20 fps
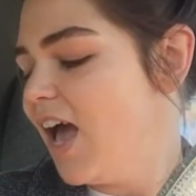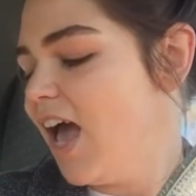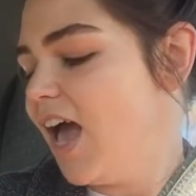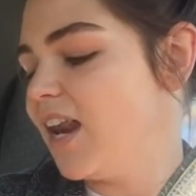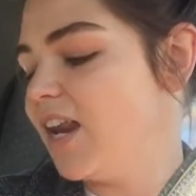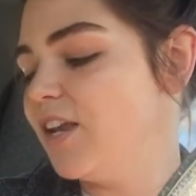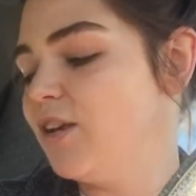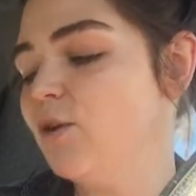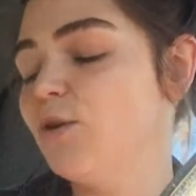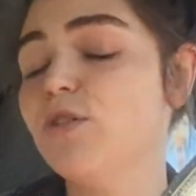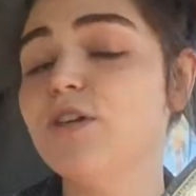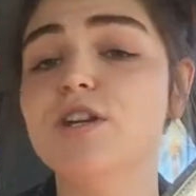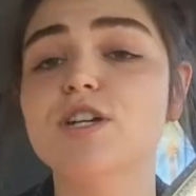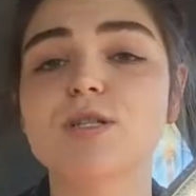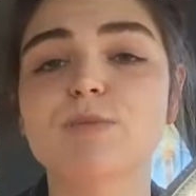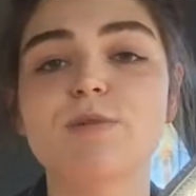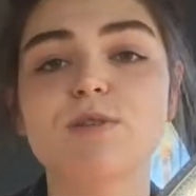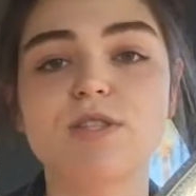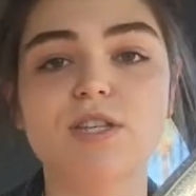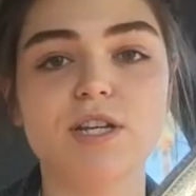And I know that you're
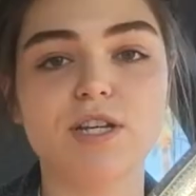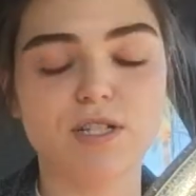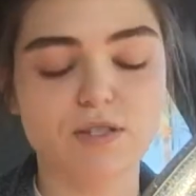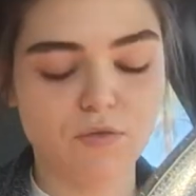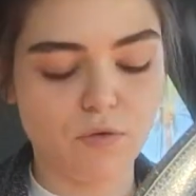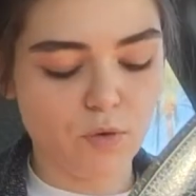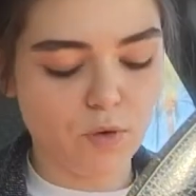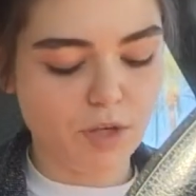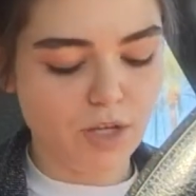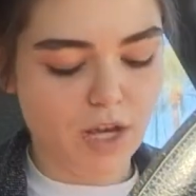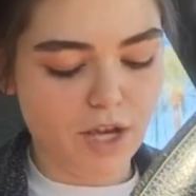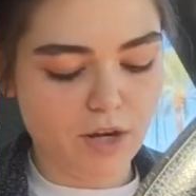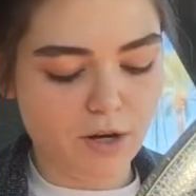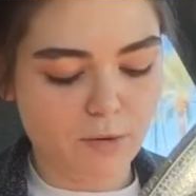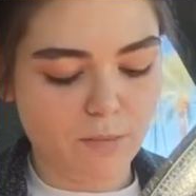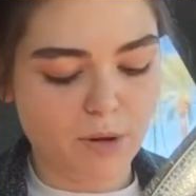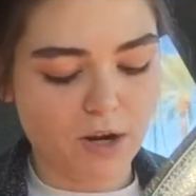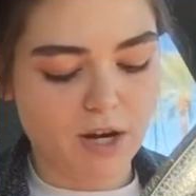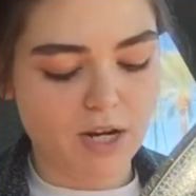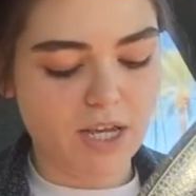supposed to exfoliate
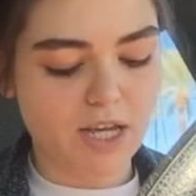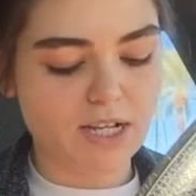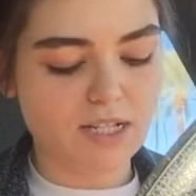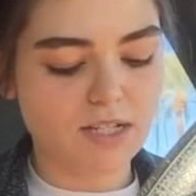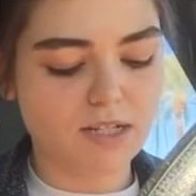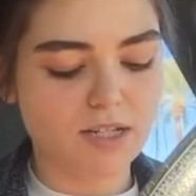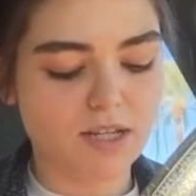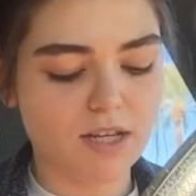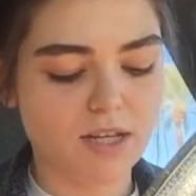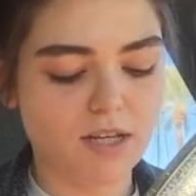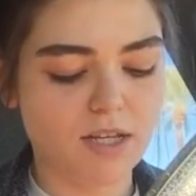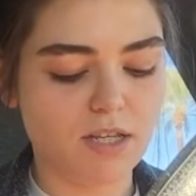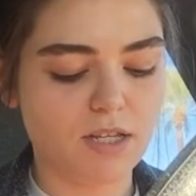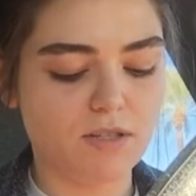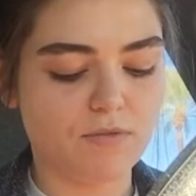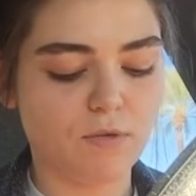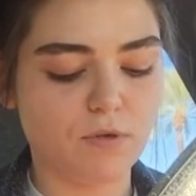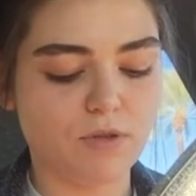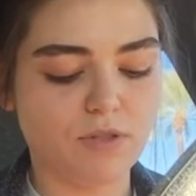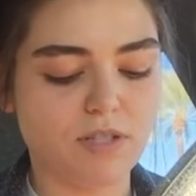your body. I didn't get any
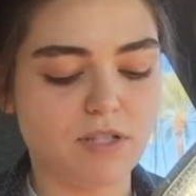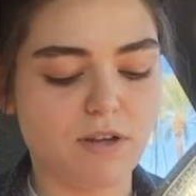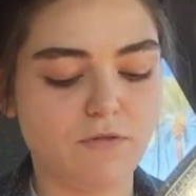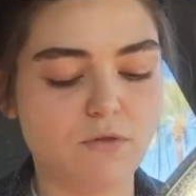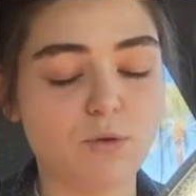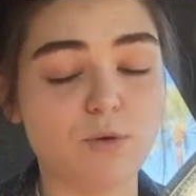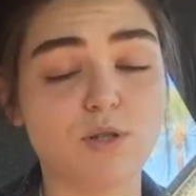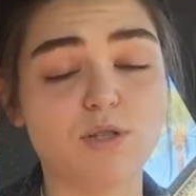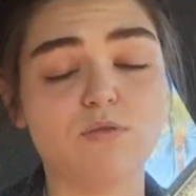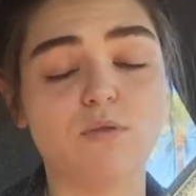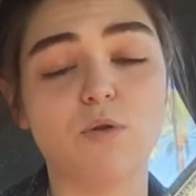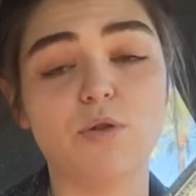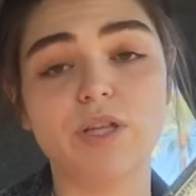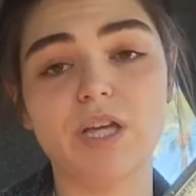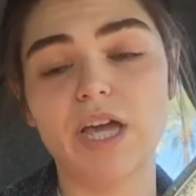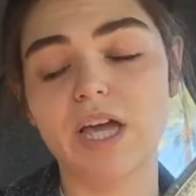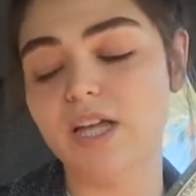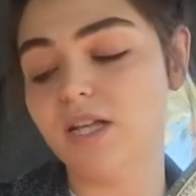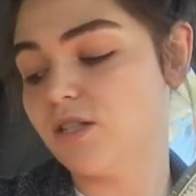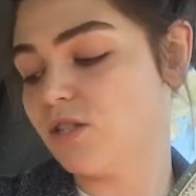stuff to
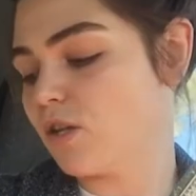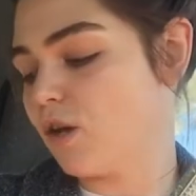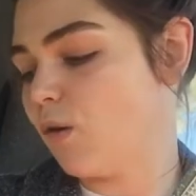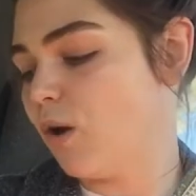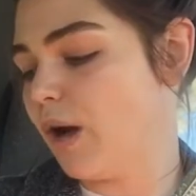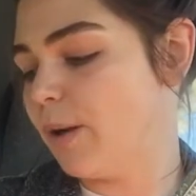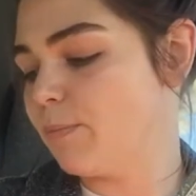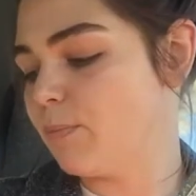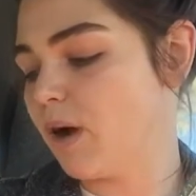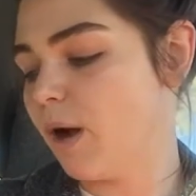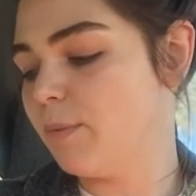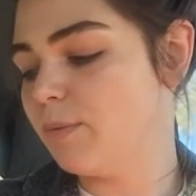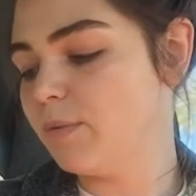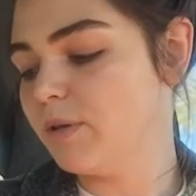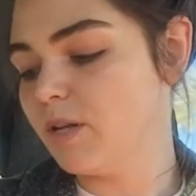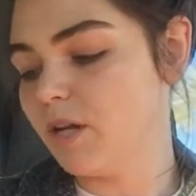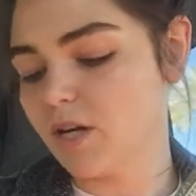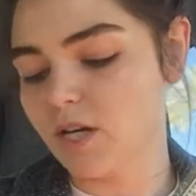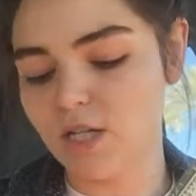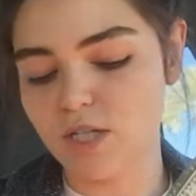exfoliate, so I'm
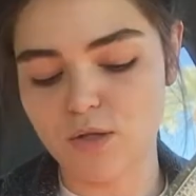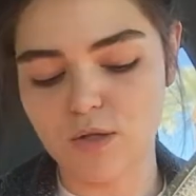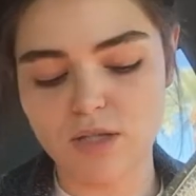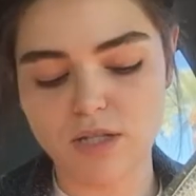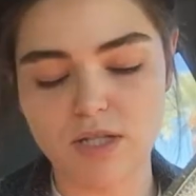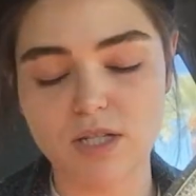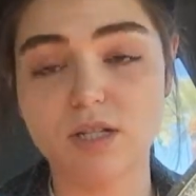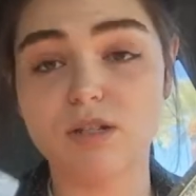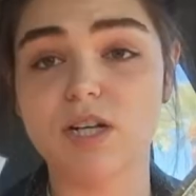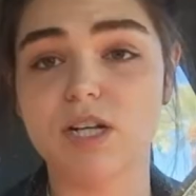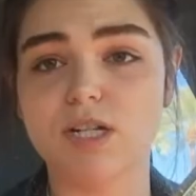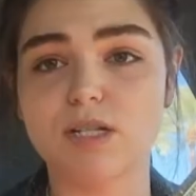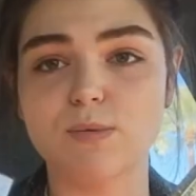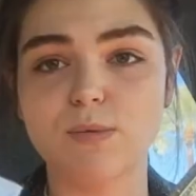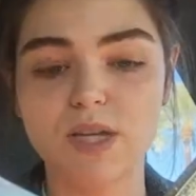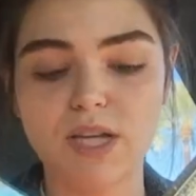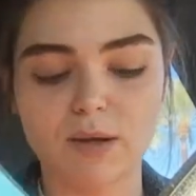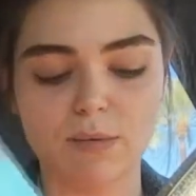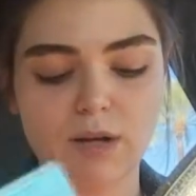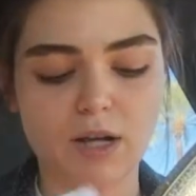probably not going to do this until next
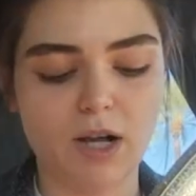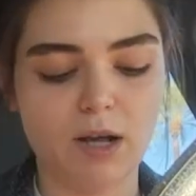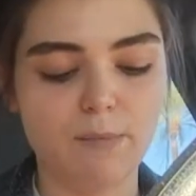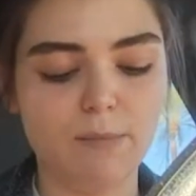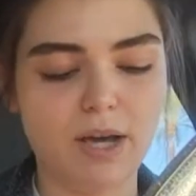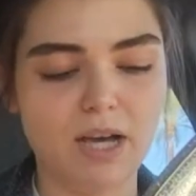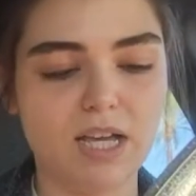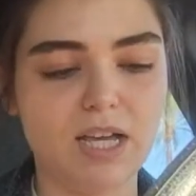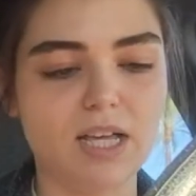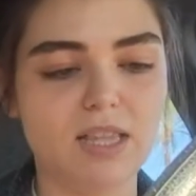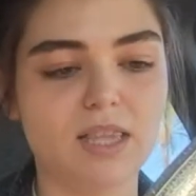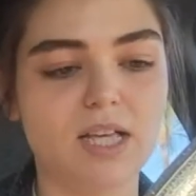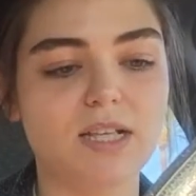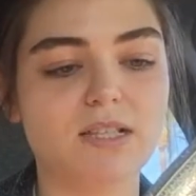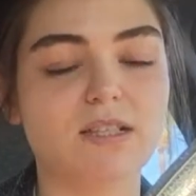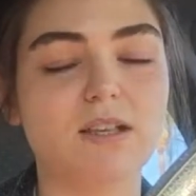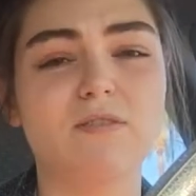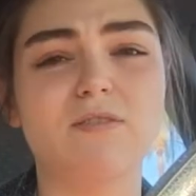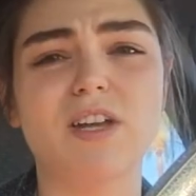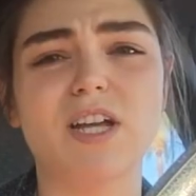week. I'm going to come back and get that
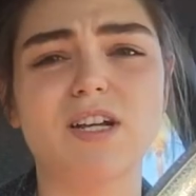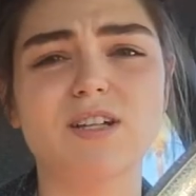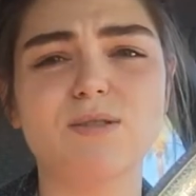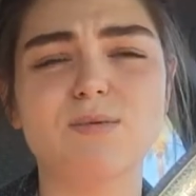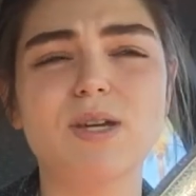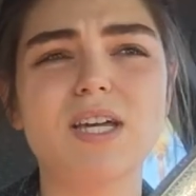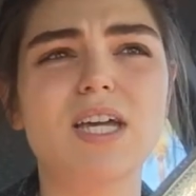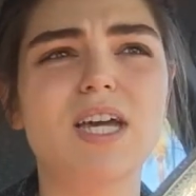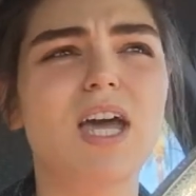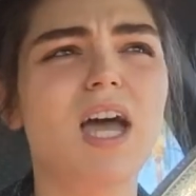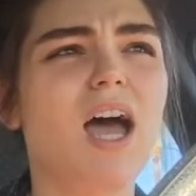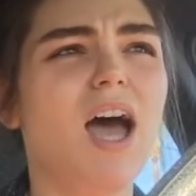stuff next week.